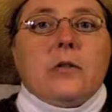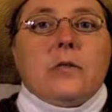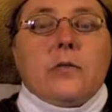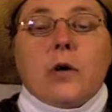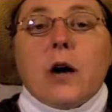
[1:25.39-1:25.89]

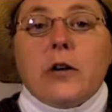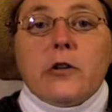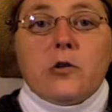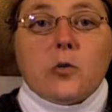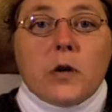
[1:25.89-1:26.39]
for a
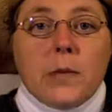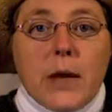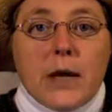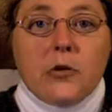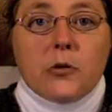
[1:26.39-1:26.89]
120
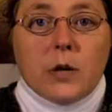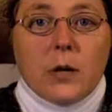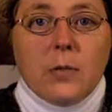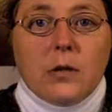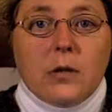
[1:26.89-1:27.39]
page
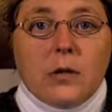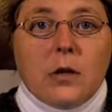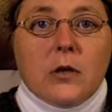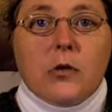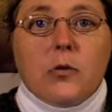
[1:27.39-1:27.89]
script,
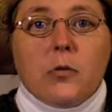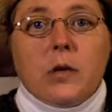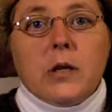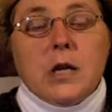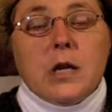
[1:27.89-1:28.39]
you
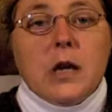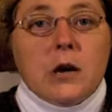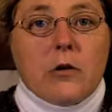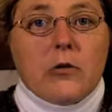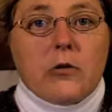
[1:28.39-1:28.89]
would need a
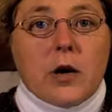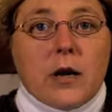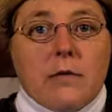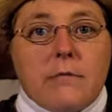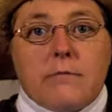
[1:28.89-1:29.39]
hard
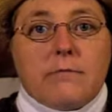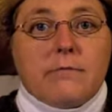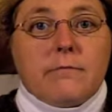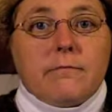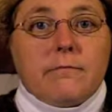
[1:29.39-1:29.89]
drive,
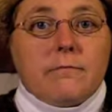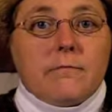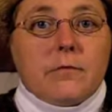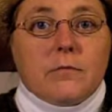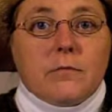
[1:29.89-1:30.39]

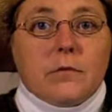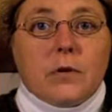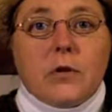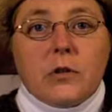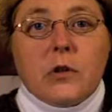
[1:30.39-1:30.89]

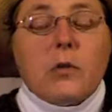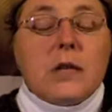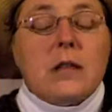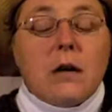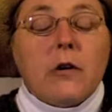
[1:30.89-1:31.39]
or you would
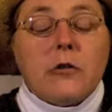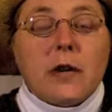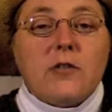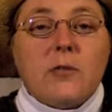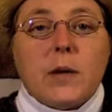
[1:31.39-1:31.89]
need the hard
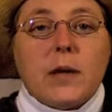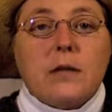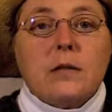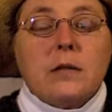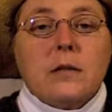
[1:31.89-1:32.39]
drive
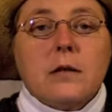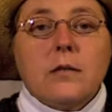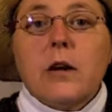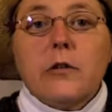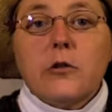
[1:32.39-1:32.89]
space of
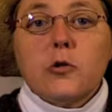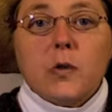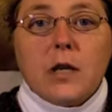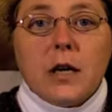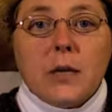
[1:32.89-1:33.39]

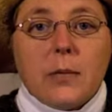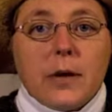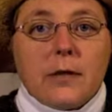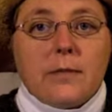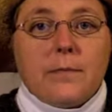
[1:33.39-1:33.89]
120
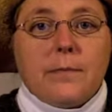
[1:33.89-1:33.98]
gigabytes.